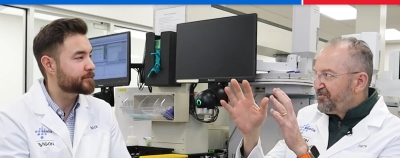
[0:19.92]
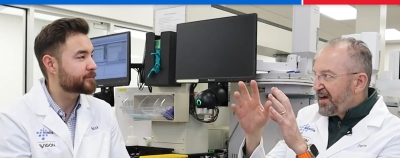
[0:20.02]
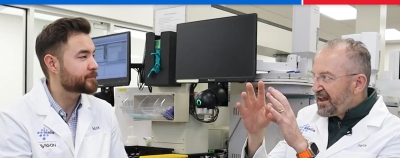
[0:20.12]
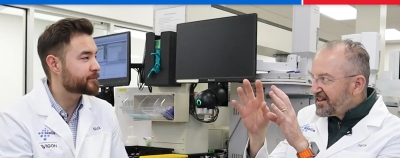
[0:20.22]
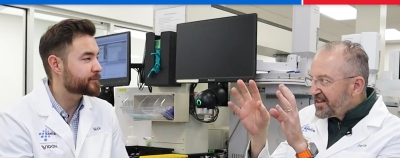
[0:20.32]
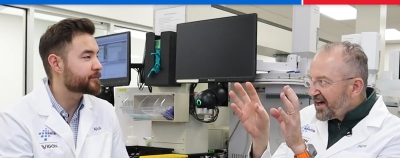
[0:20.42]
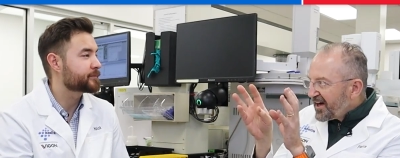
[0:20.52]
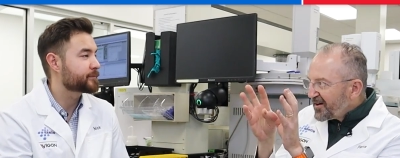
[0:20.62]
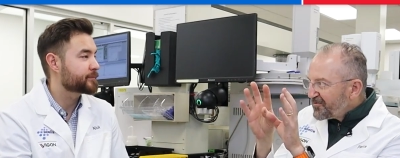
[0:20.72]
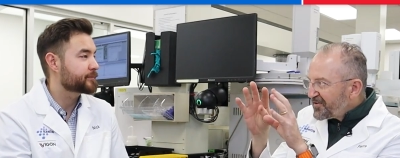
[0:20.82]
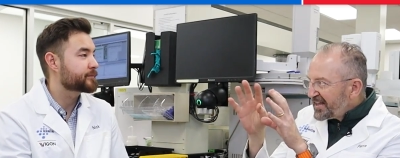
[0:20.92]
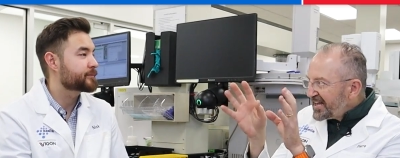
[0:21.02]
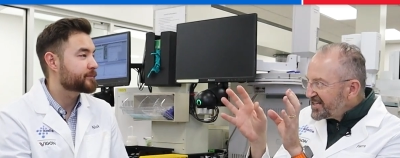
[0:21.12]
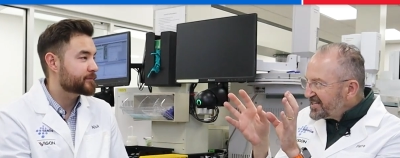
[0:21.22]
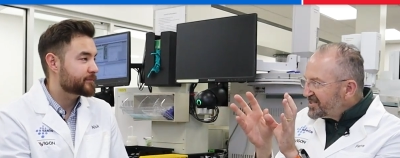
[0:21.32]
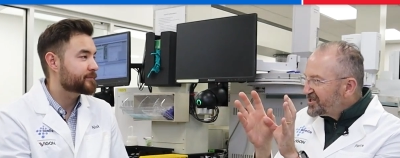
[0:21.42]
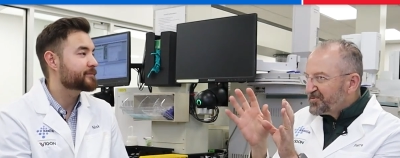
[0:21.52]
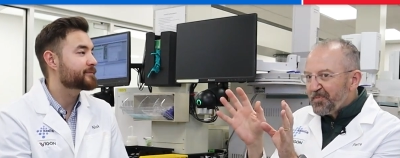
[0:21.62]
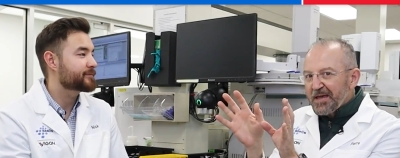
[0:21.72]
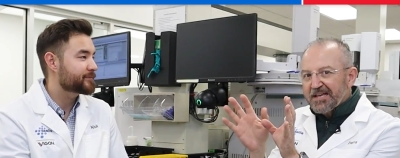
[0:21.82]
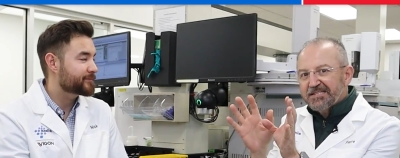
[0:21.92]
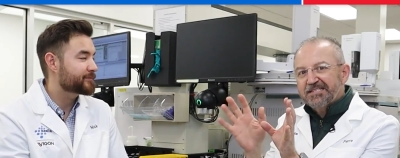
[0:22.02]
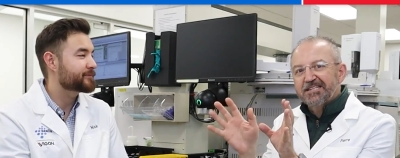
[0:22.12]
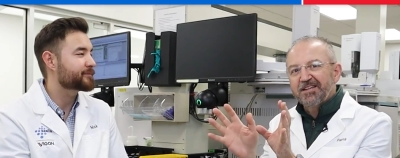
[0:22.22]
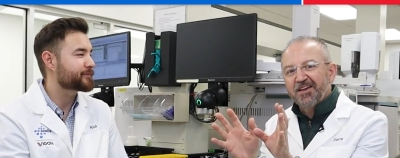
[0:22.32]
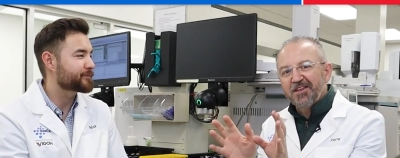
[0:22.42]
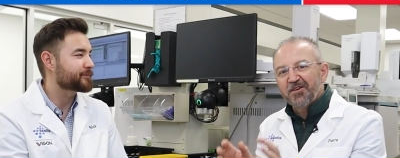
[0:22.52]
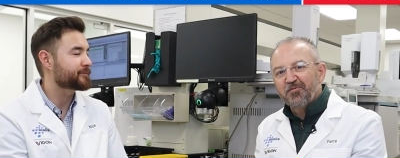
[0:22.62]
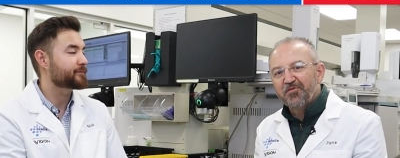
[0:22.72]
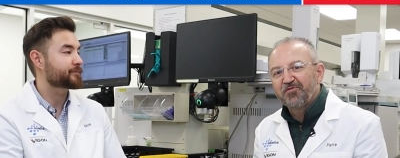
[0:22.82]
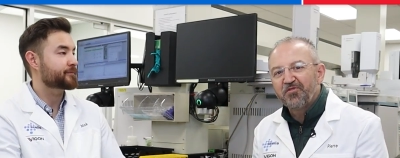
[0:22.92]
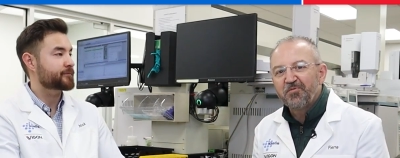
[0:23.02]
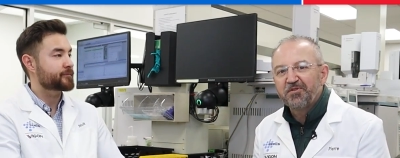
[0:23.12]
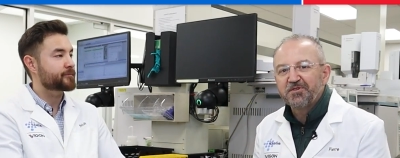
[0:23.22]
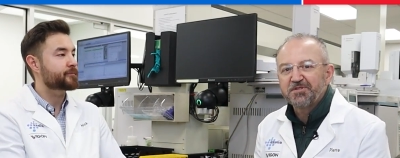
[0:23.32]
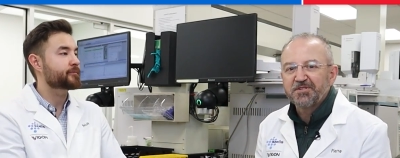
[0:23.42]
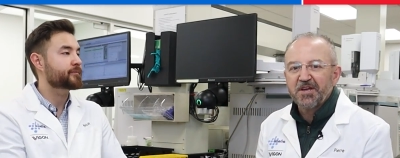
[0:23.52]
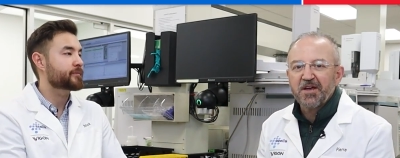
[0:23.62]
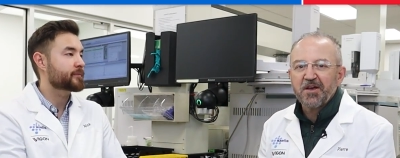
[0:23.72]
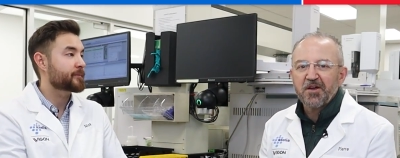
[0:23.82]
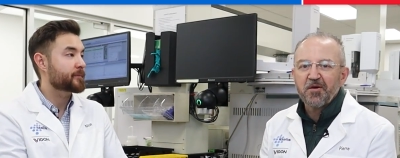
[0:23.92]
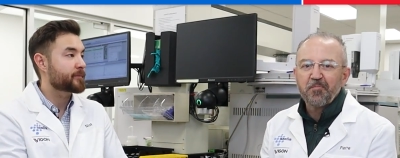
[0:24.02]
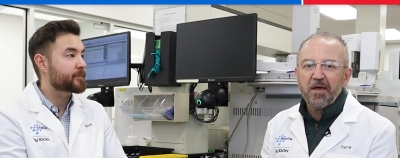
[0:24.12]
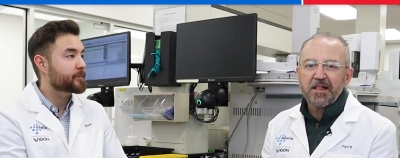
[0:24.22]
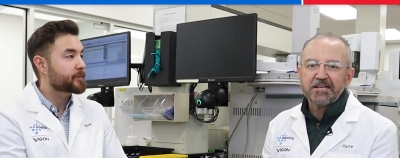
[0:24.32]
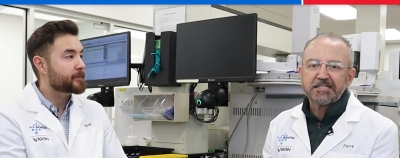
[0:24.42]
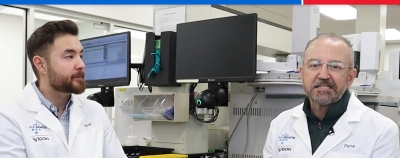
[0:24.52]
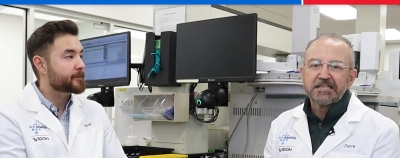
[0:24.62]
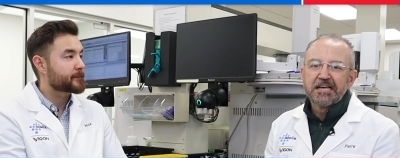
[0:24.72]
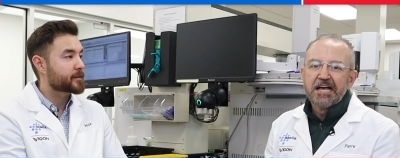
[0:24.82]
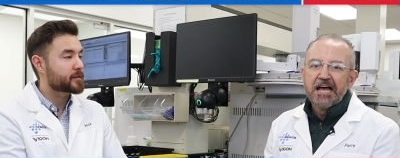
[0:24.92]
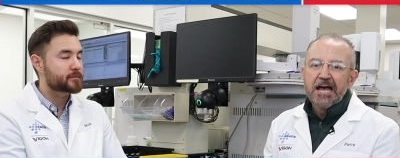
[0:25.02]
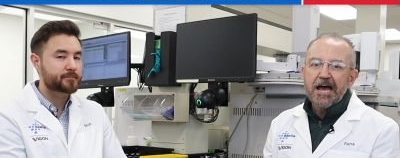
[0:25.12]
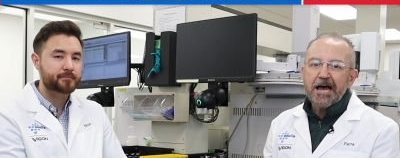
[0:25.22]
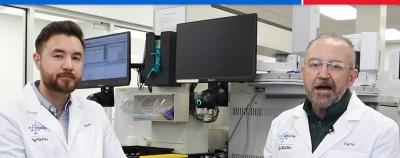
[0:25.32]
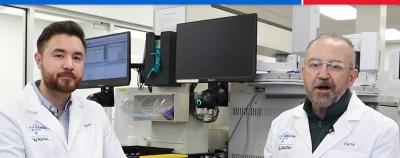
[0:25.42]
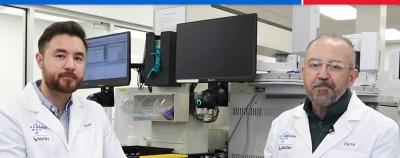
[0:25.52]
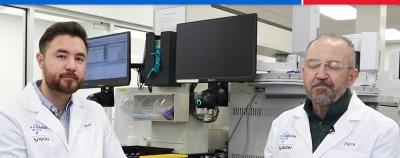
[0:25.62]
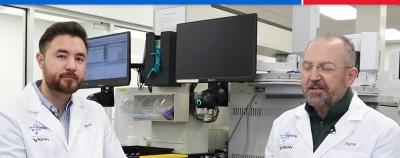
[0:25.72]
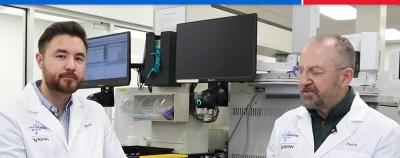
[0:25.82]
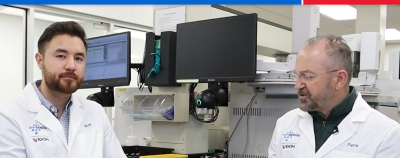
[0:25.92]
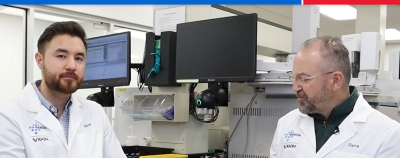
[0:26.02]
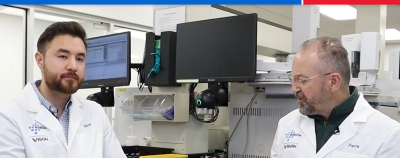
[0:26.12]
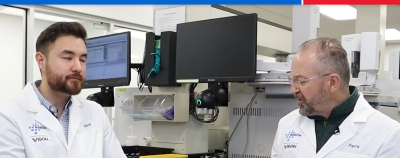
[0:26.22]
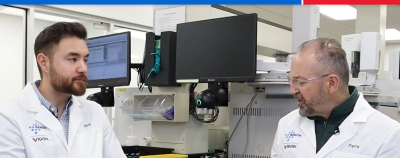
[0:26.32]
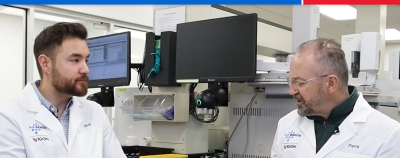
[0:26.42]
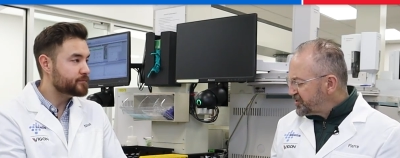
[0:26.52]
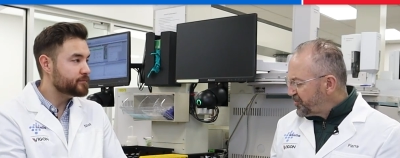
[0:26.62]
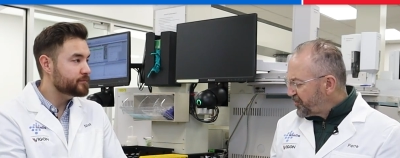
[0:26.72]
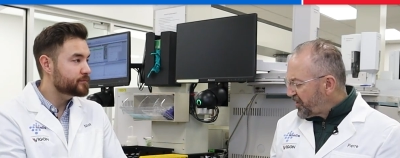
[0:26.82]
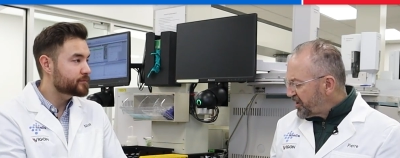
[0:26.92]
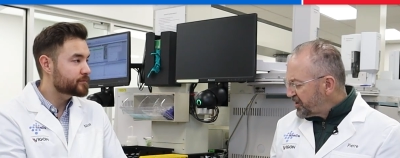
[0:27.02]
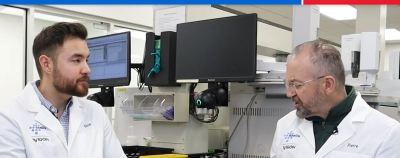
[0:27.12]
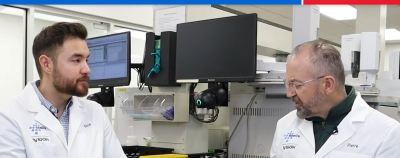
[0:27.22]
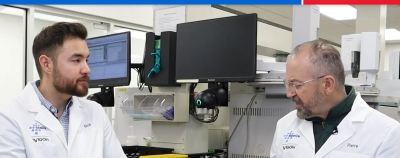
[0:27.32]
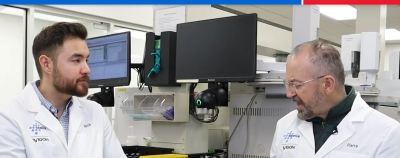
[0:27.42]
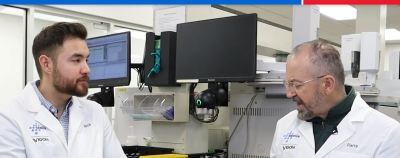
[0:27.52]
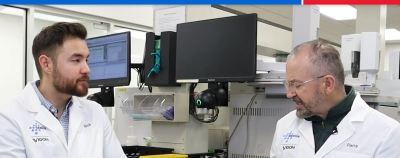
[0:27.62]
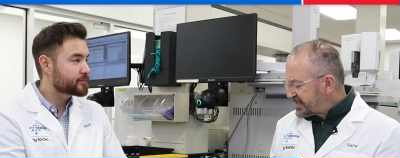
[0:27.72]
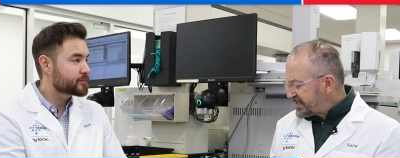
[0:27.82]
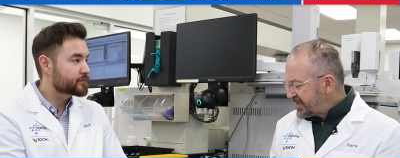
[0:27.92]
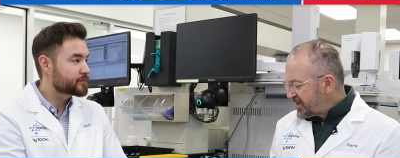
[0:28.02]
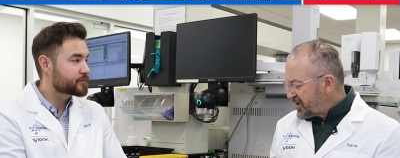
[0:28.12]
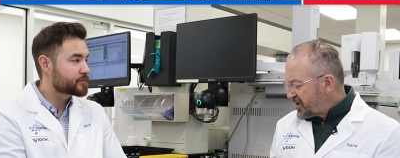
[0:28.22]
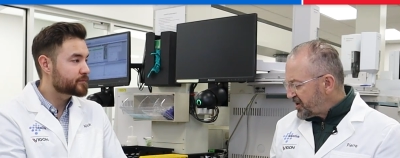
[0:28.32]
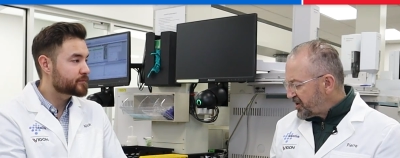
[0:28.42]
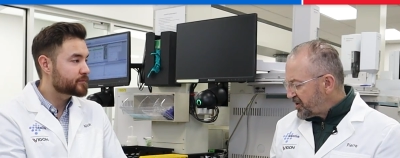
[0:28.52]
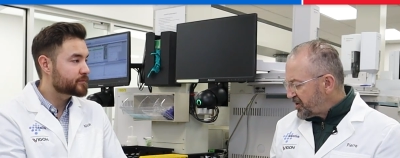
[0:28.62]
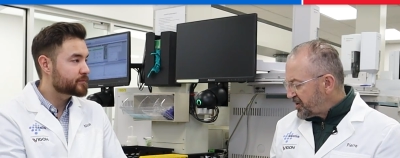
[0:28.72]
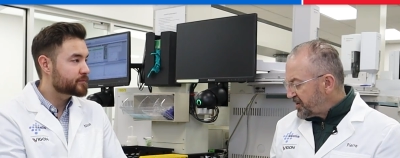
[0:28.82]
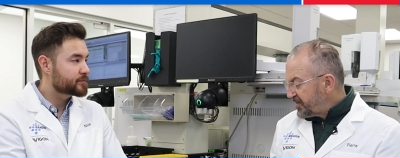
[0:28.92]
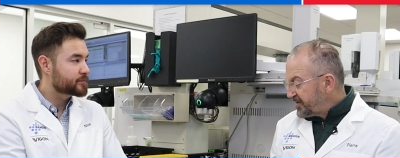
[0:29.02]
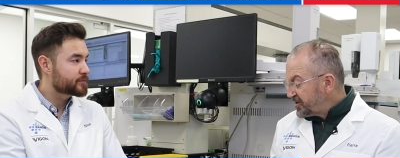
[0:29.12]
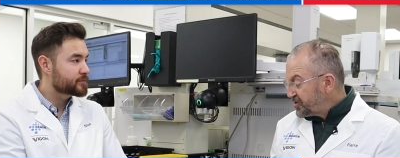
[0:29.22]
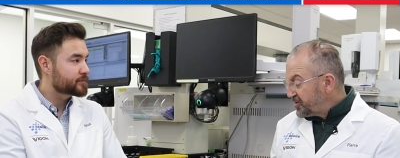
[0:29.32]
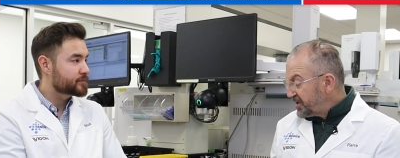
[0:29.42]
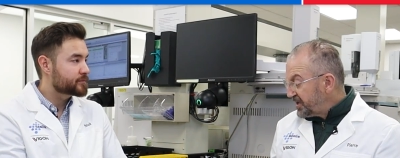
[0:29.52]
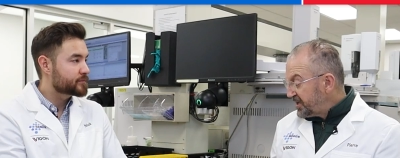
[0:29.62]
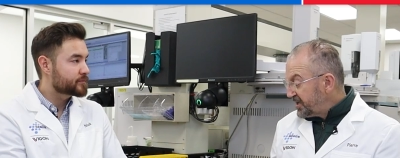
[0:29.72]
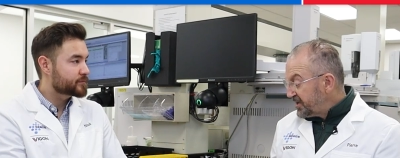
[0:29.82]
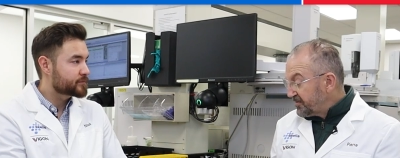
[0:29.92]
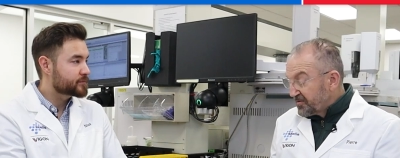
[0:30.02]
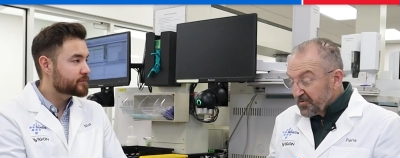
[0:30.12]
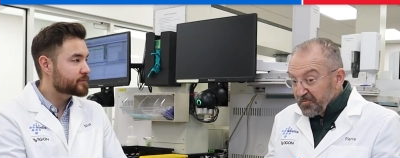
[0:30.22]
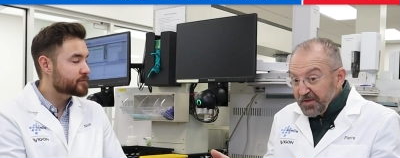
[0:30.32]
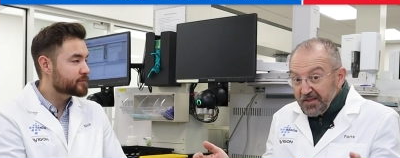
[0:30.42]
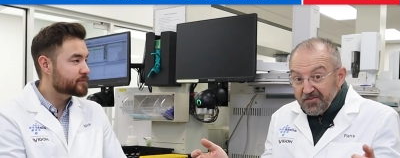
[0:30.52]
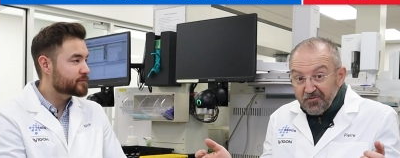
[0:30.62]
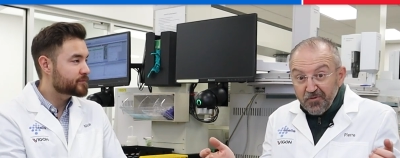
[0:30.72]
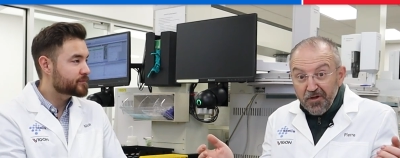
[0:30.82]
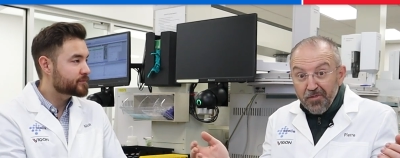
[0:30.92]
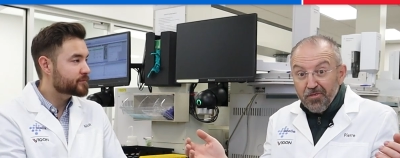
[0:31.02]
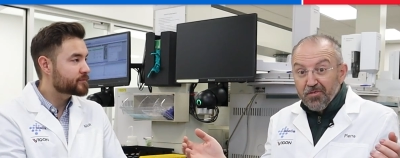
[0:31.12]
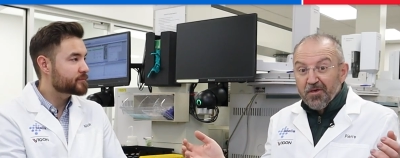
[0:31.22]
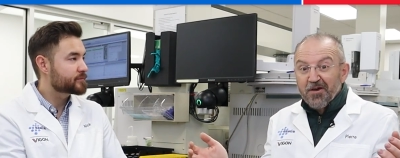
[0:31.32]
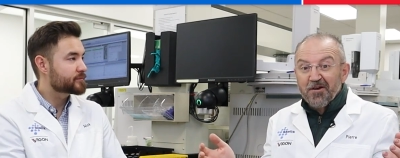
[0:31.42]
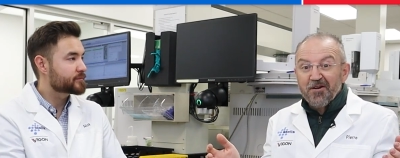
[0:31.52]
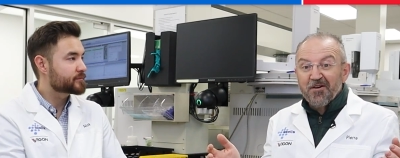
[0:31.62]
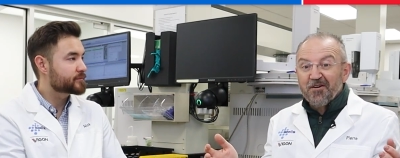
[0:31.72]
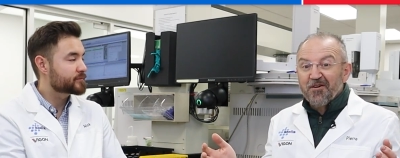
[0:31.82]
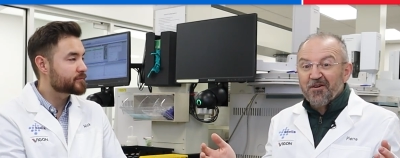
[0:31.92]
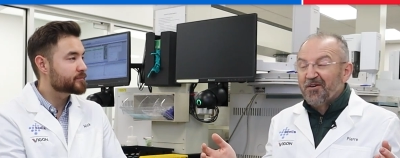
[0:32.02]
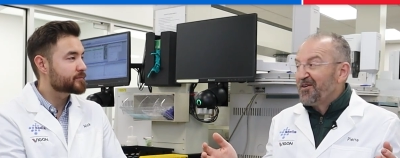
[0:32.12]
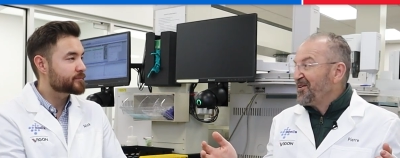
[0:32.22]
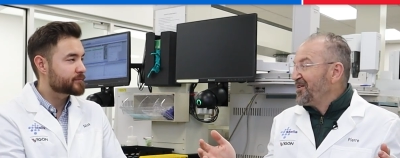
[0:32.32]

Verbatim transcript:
Speaker 1: vanilla vanillin space in, mm-hmm. a, in a mm-hmm. perfumer's uh, palette. Um, it's a it's a product that uh, essentially competes with uh,